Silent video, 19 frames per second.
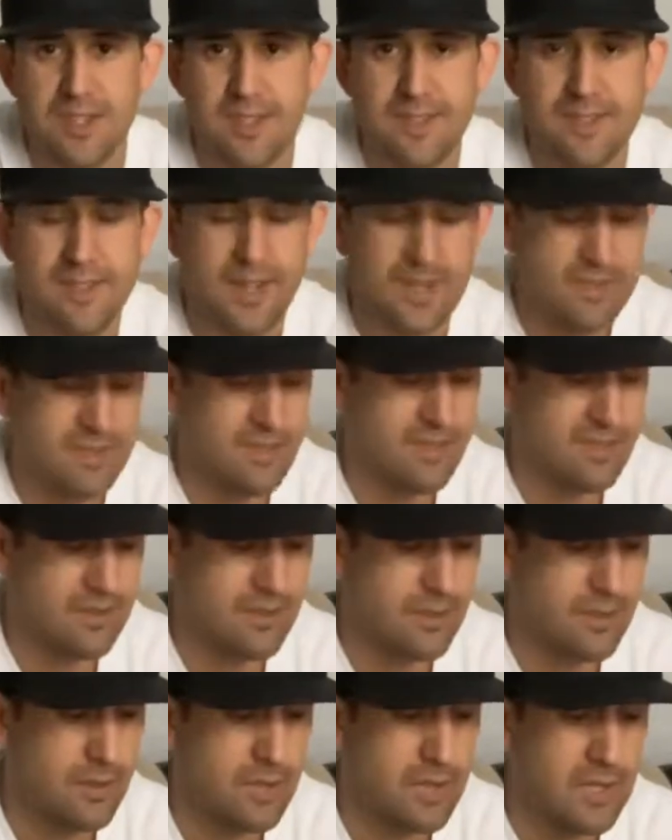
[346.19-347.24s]
It's Texas,
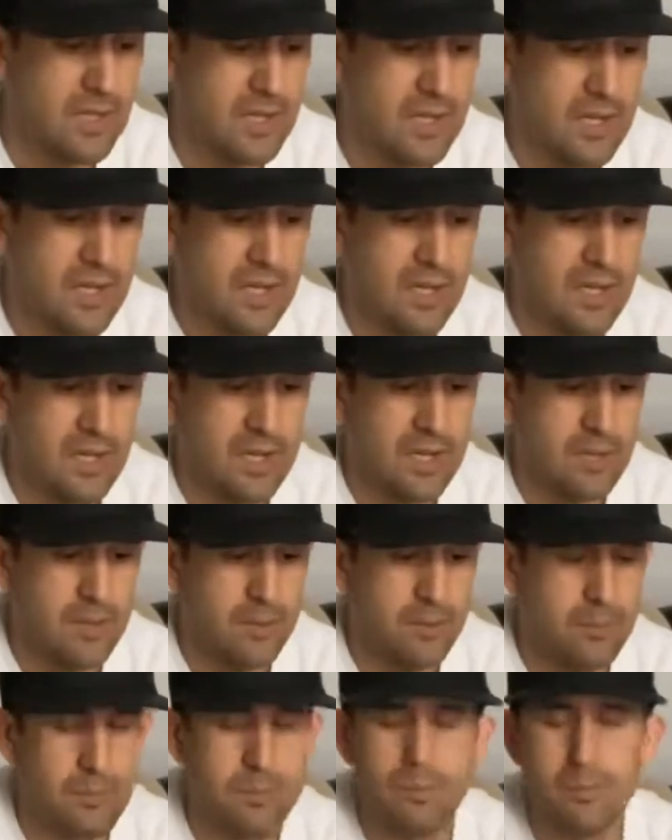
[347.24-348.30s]
so
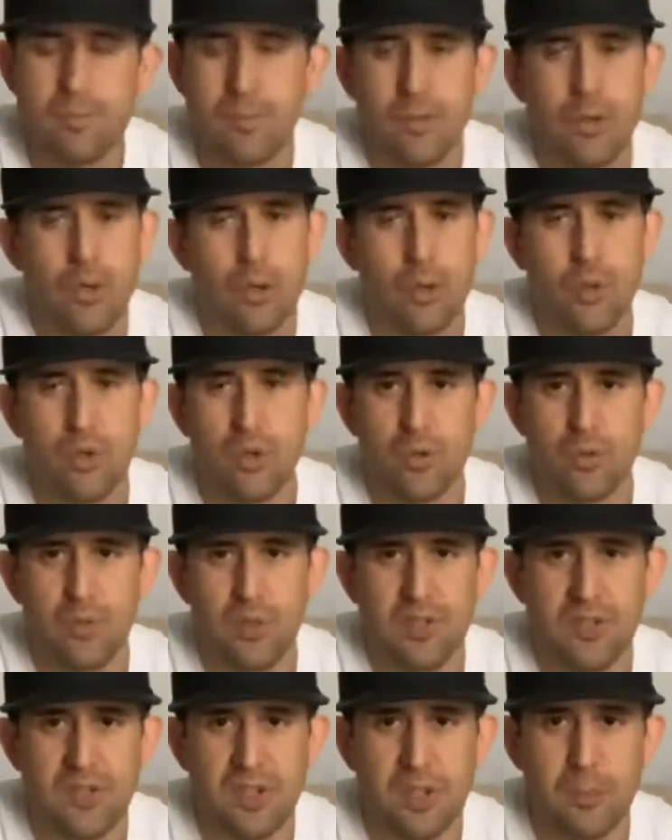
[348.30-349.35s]
who knows
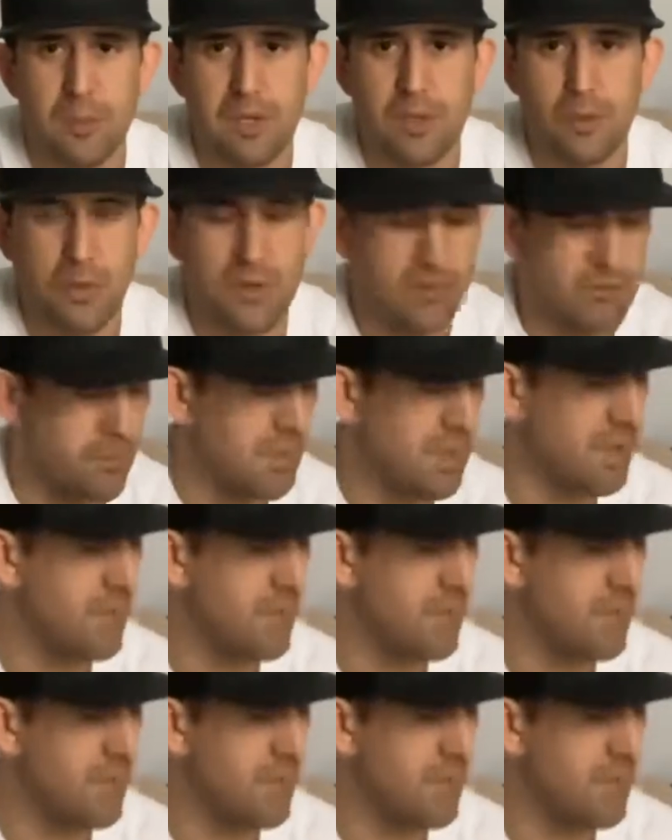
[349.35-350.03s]
what it's gonna be a week from